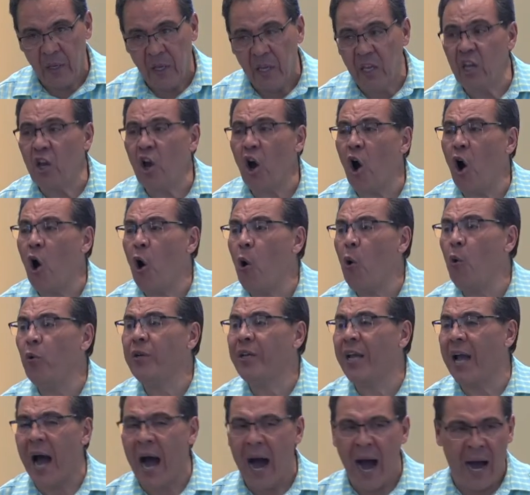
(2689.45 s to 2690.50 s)
He
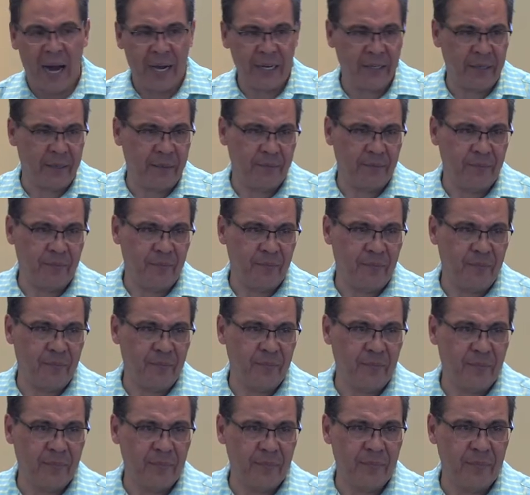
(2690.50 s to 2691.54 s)
owed God.
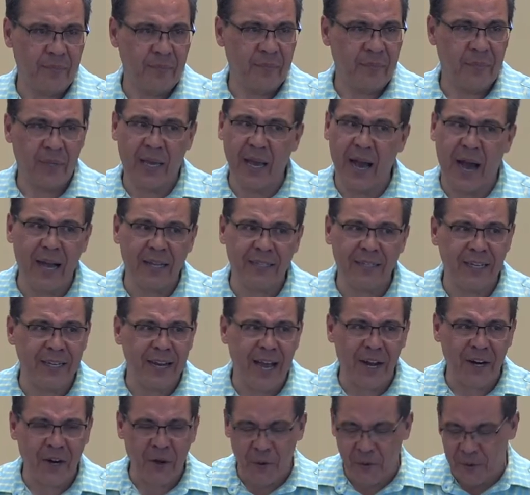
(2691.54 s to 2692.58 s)
God did
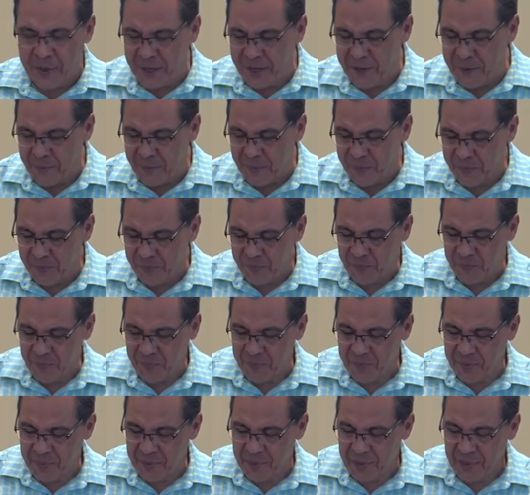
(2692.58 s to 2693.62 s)
not owe him.
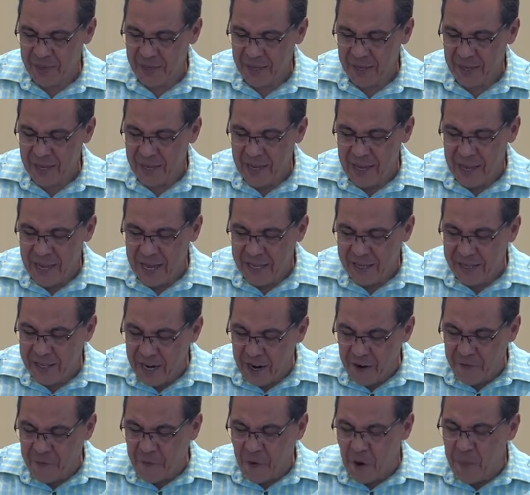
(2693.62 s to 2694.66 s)
And
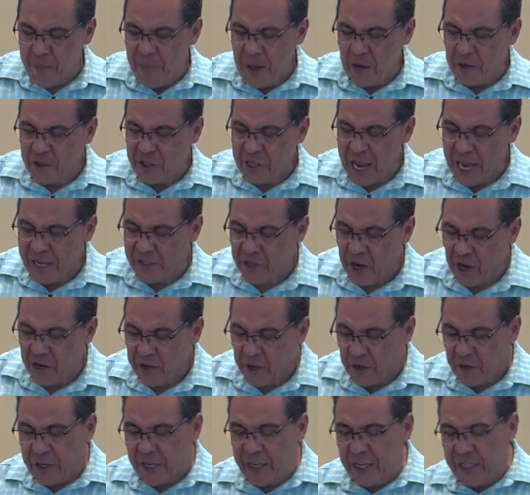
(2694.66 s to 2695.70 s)
therefore, Belshazzar,
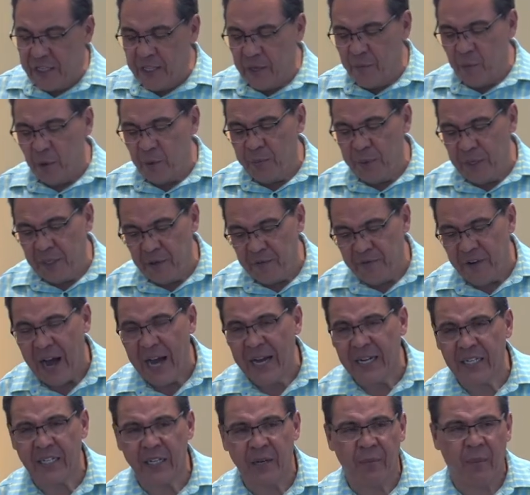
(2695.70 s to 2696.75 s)
your kingdom will be
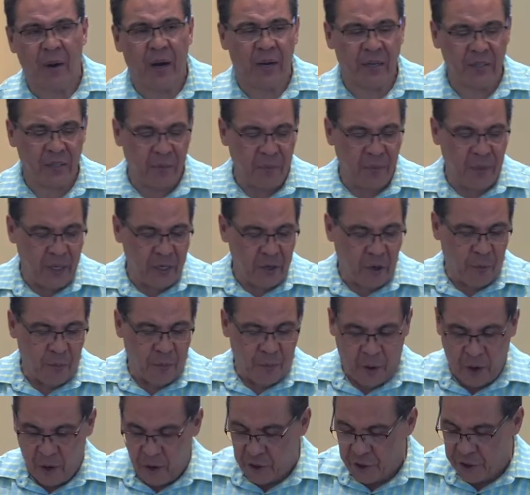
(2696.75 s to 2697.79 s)
divided among the
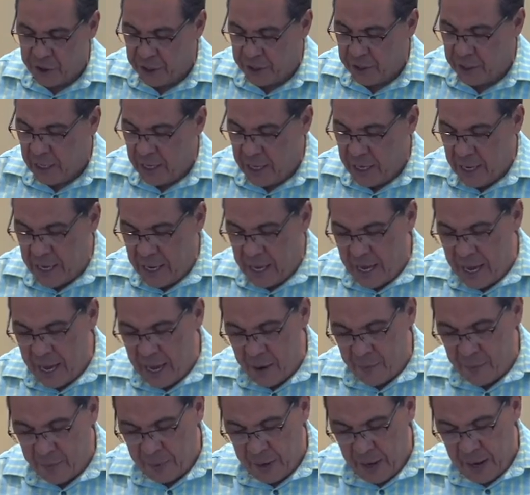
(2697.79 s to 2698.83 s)
Medo-Persian
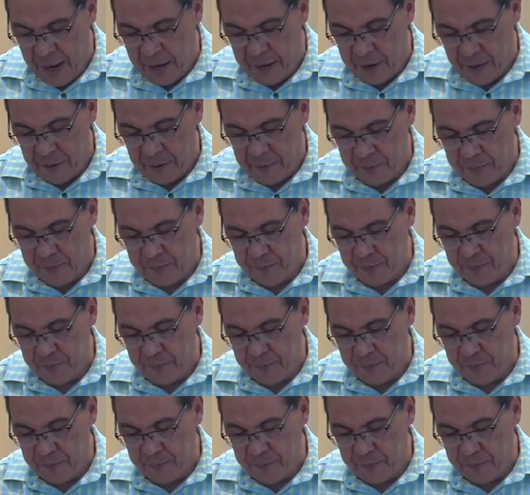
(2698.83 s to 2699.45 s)
Empire.